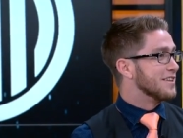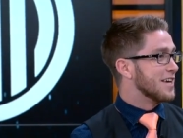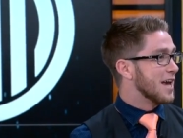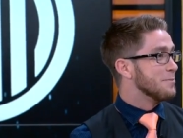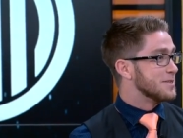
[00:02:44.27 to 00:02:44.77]
of yeah.
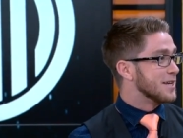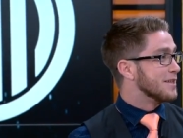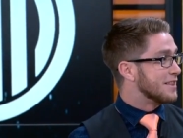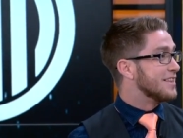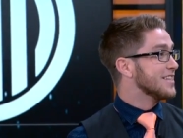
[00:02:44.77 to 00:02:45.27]
the game, saying
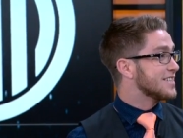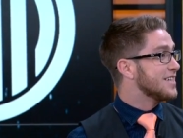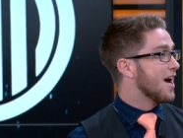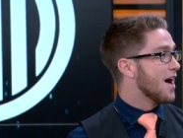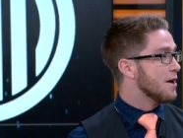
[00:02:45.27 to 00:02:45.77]
that this
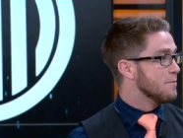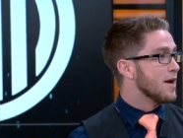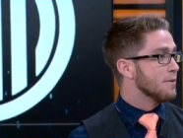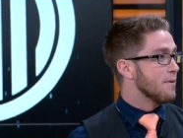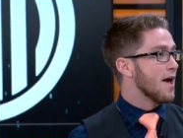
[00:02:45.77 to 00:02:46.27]
guy
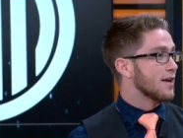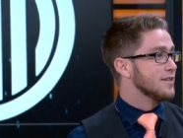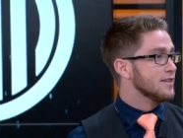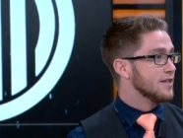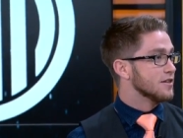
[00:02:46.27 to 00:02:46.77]
made it back
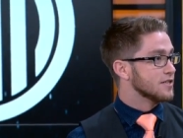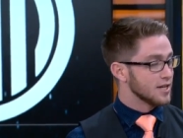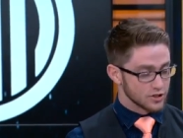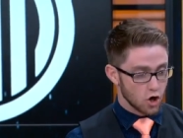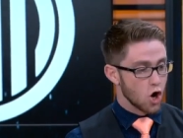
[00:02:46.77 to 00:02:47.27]
into the L C
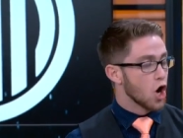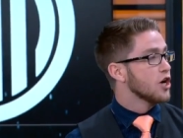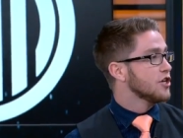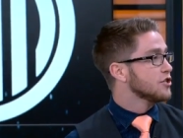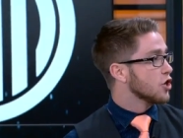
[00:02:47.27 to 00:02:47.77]
S
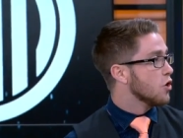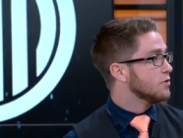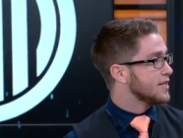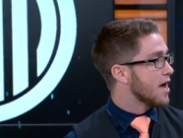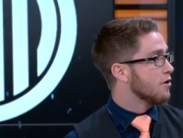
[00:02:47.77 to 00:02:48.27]
on his
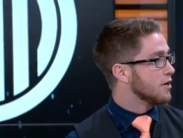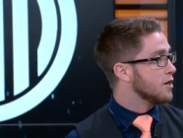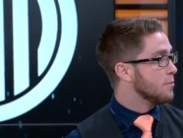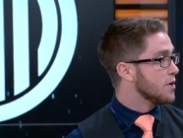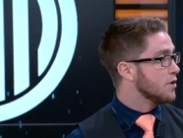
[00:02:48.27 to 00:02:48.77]
own talent
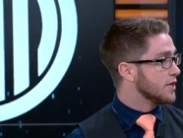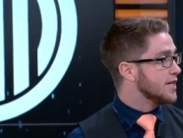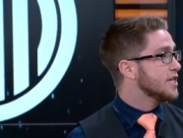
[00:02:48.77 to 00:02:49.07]
and ability.